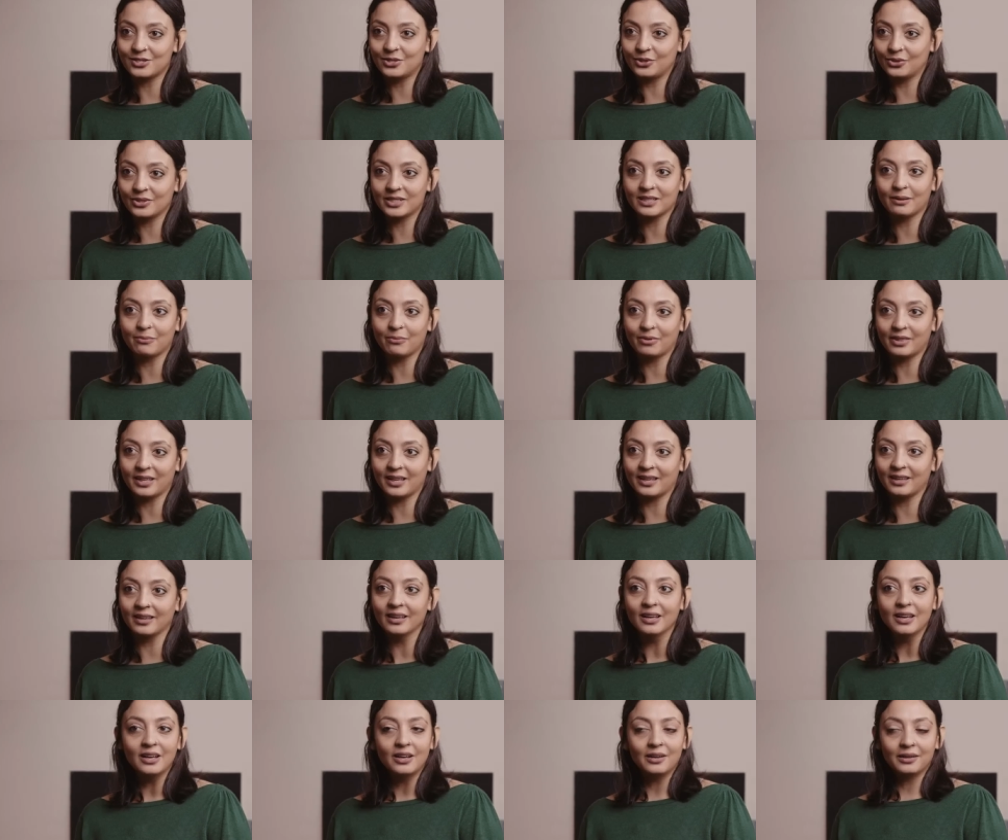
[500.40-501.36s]
do
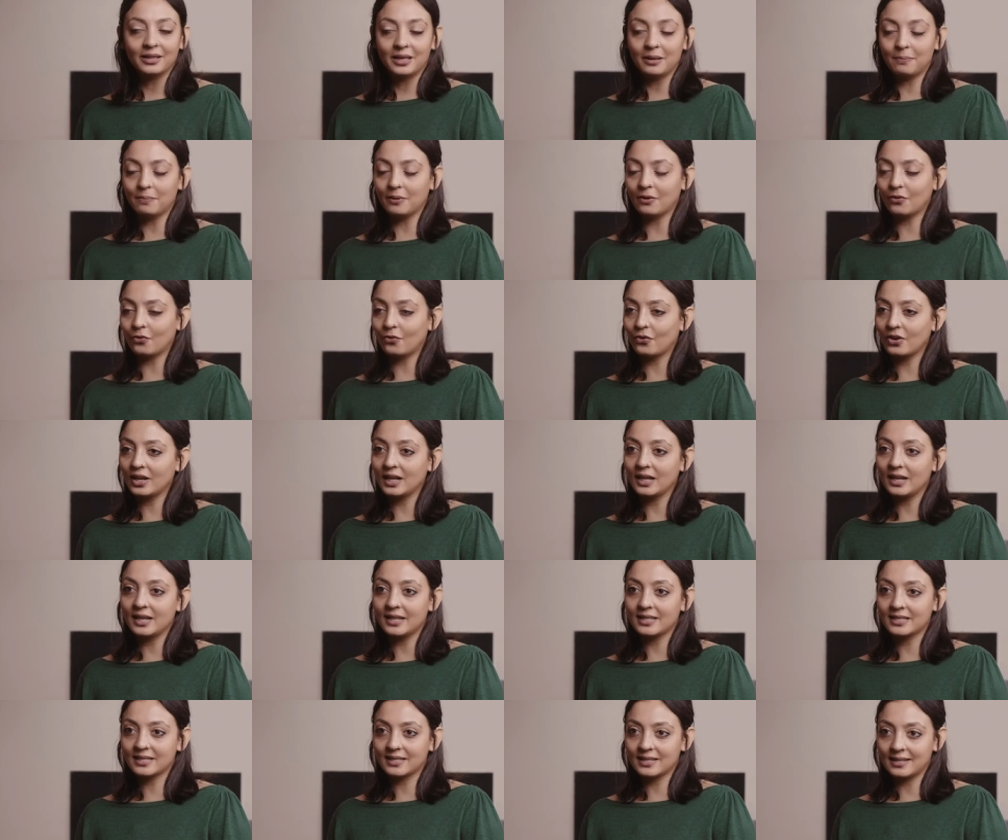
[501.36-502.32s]
something, keep it
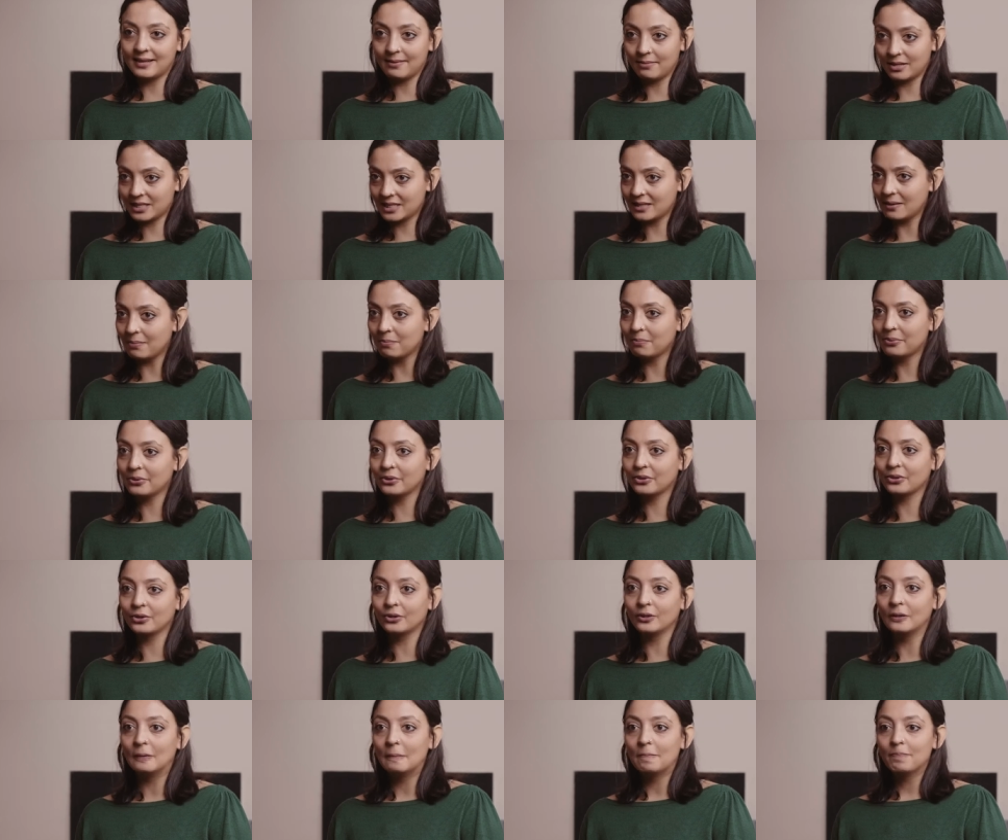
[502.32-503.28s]
really si
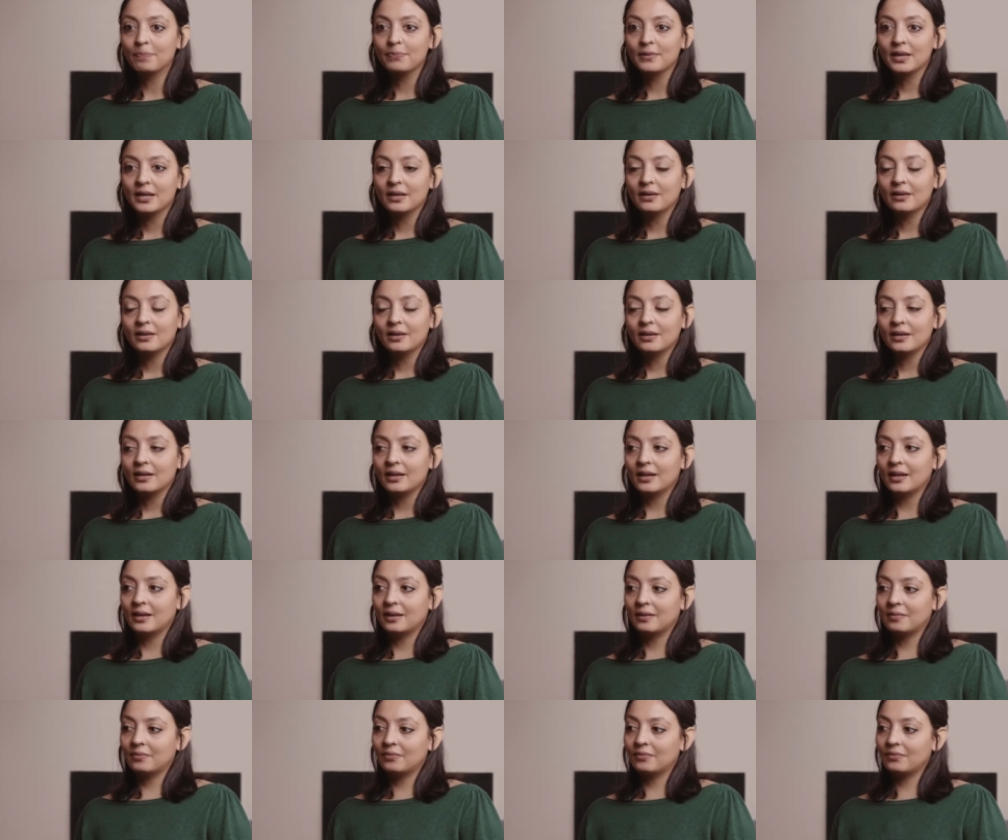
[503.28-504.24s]
simple.
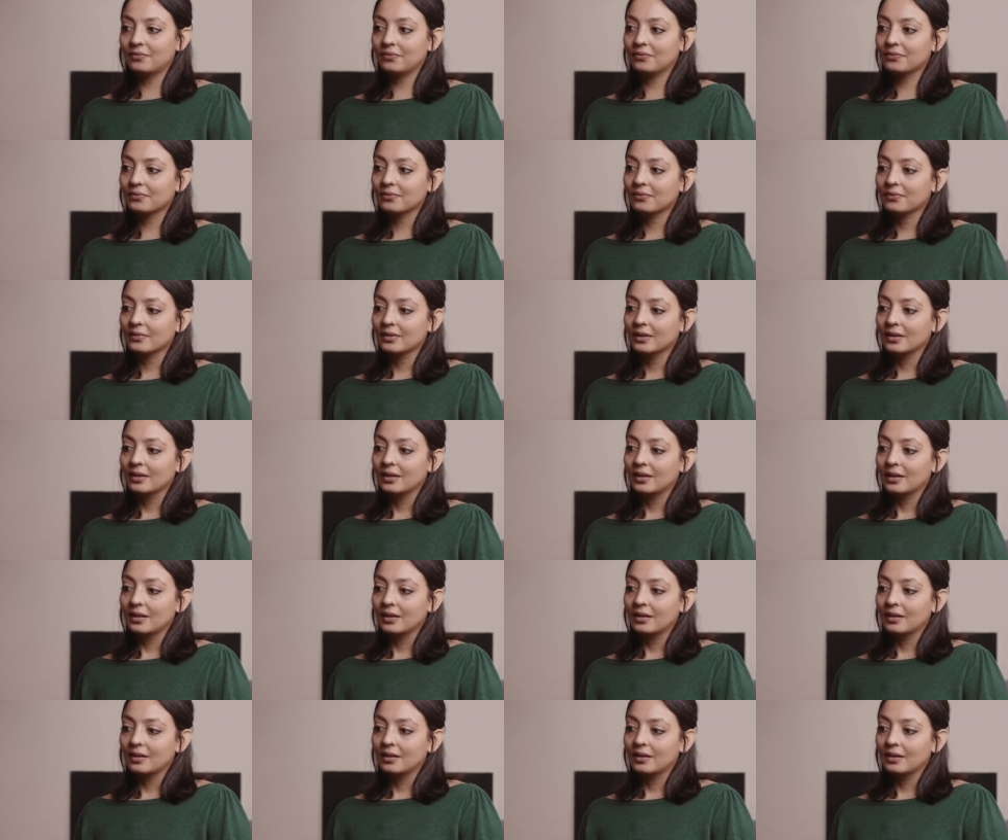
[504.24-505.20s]
Um,
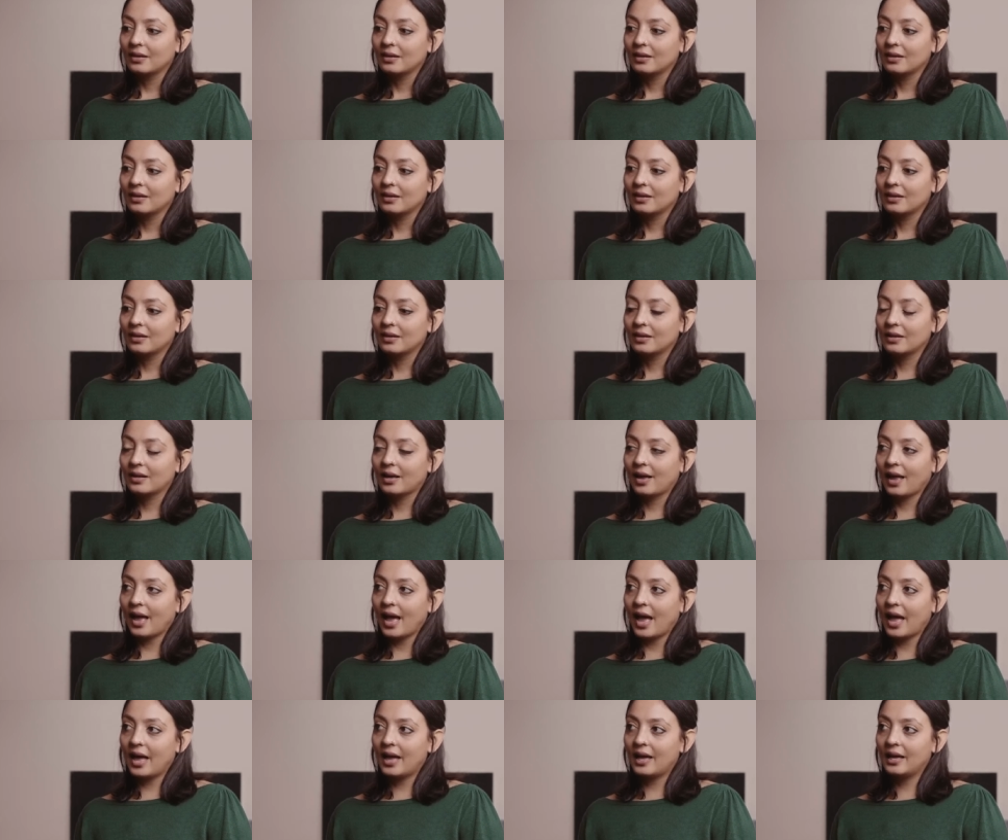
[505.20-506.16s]

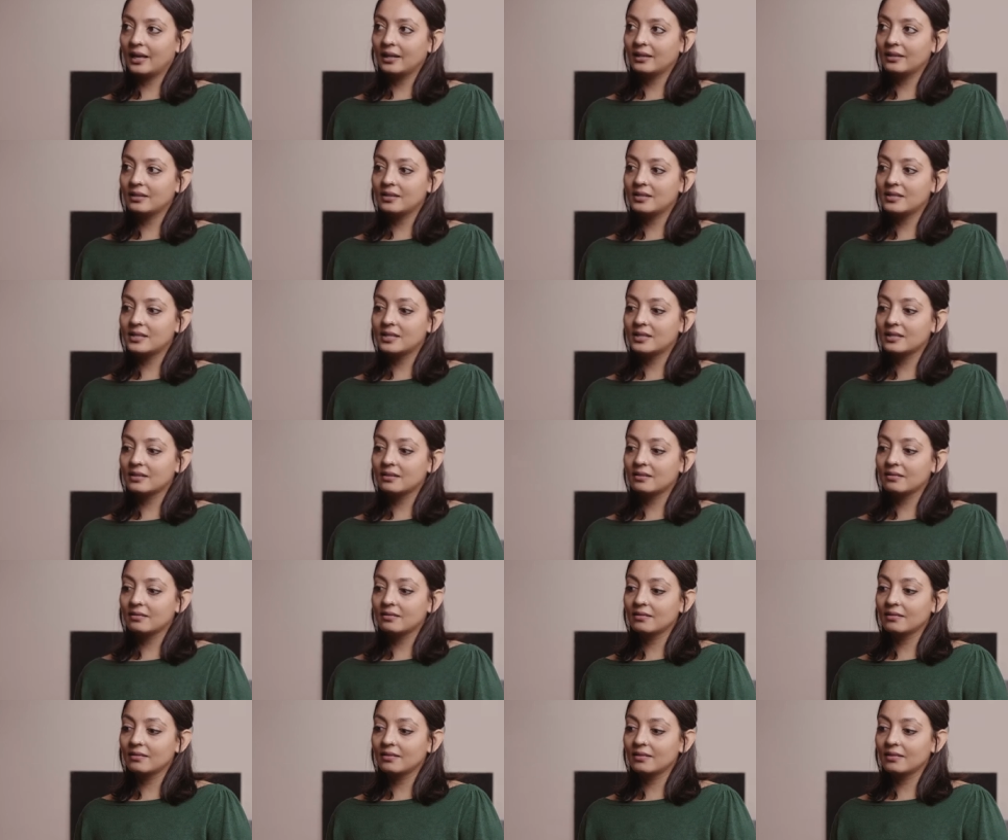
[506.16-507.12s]
and
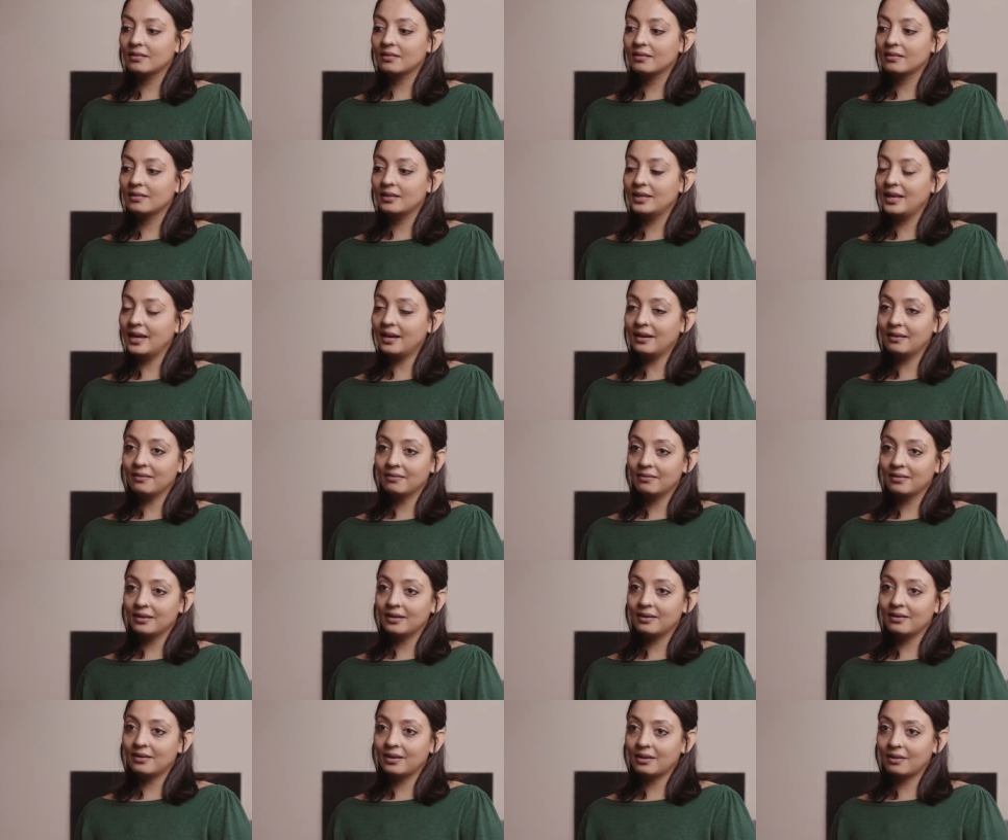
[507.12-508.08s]
yeah,
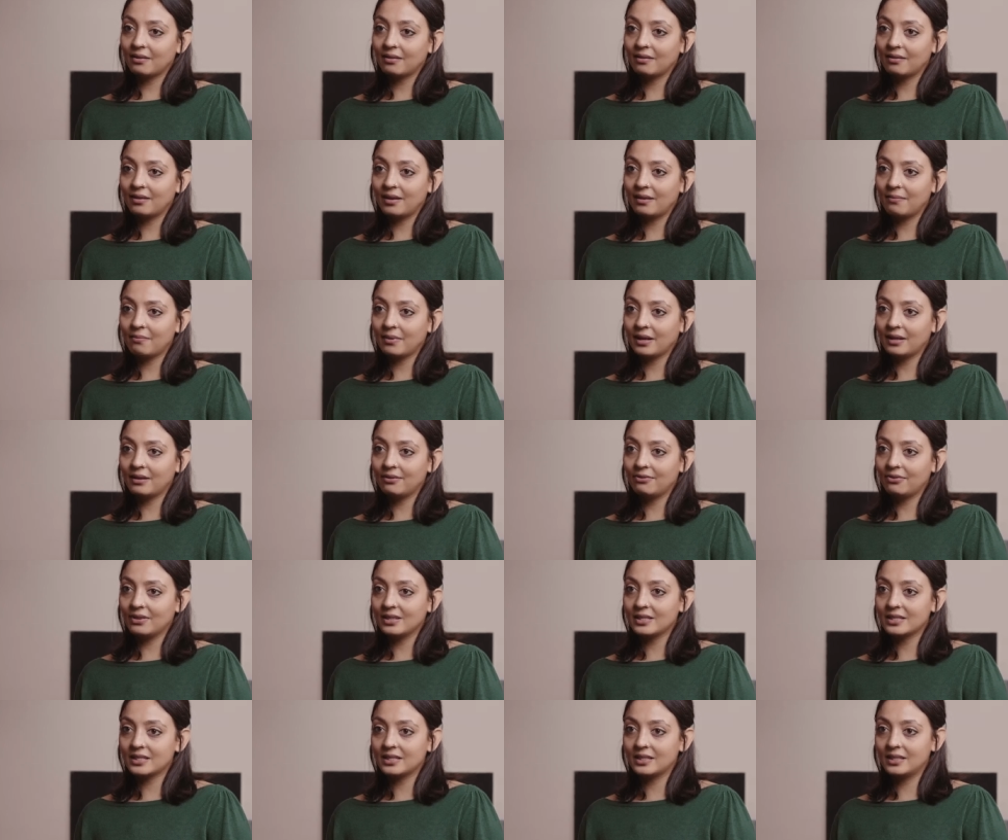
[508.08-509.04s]
it, it,
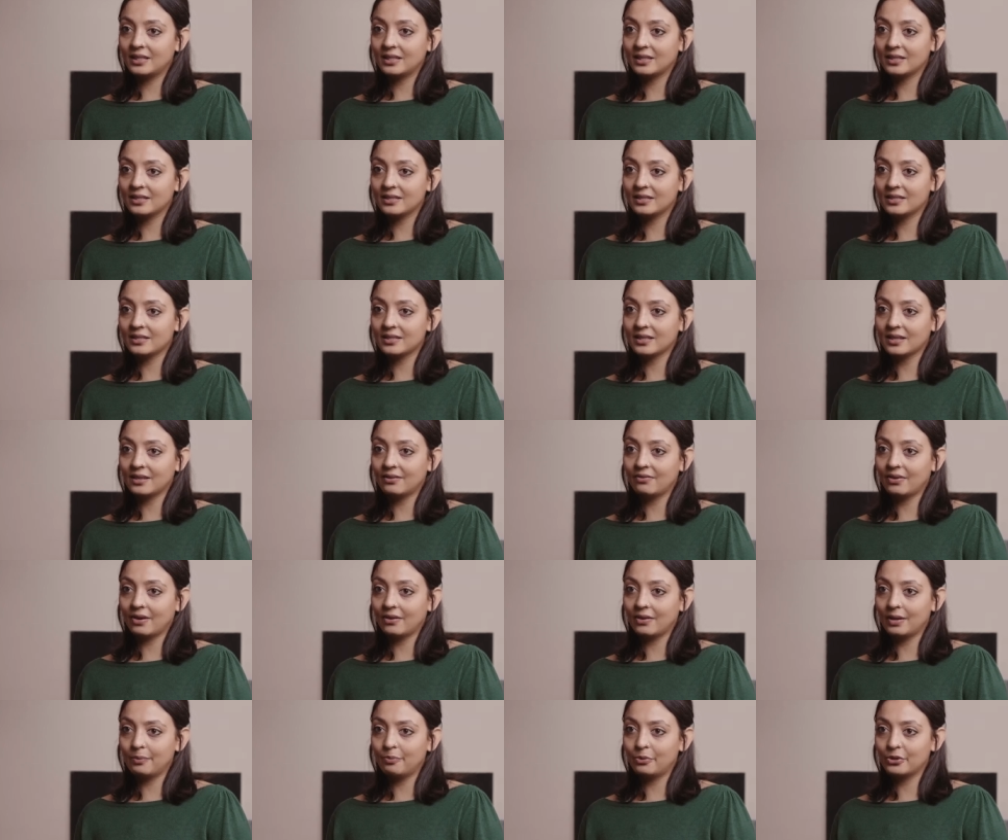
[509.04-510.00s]
manifested as a
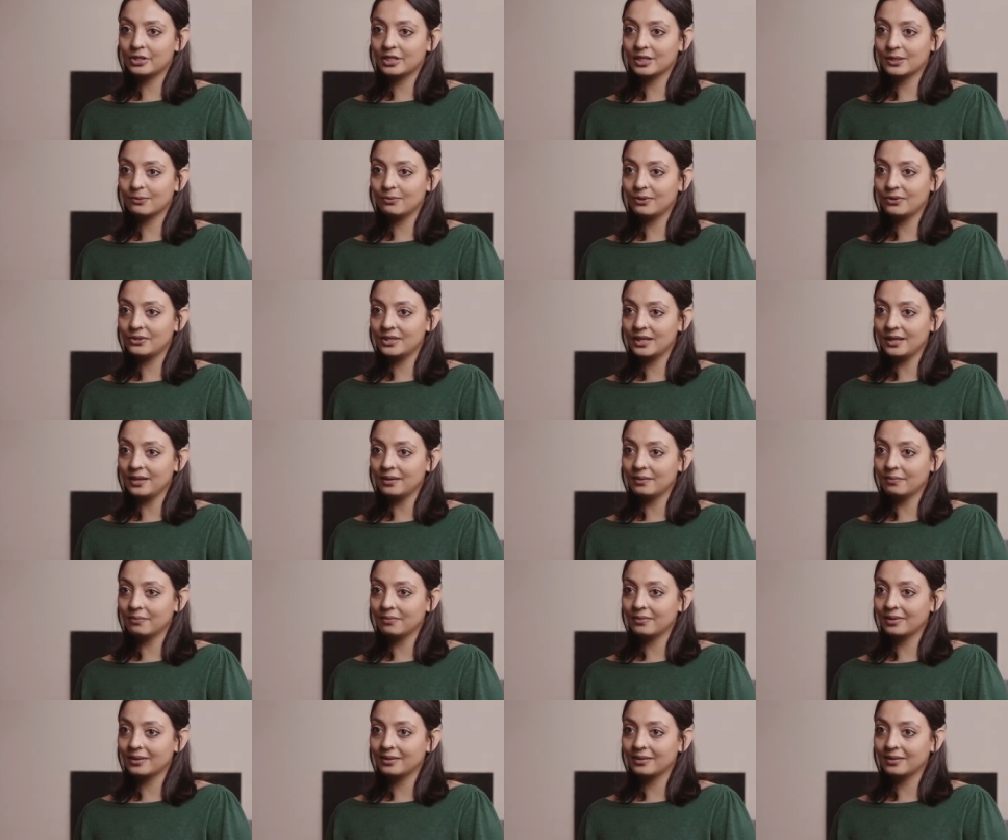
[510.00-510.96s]
very British
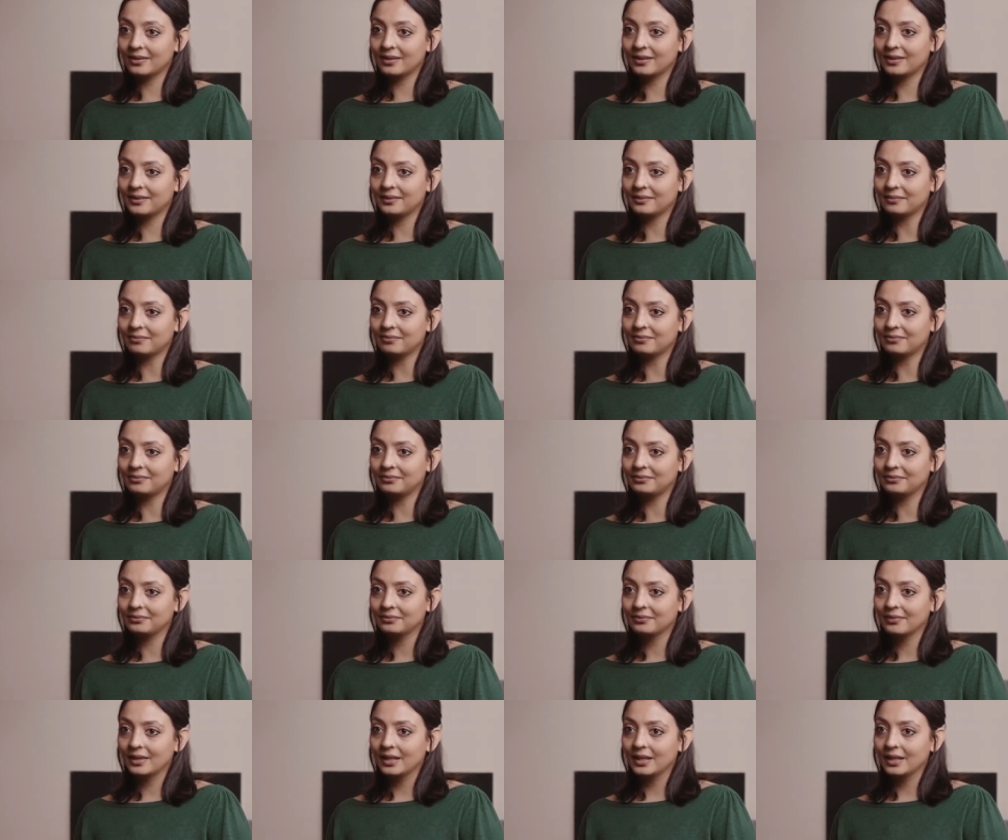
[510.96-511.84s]
museum. Um,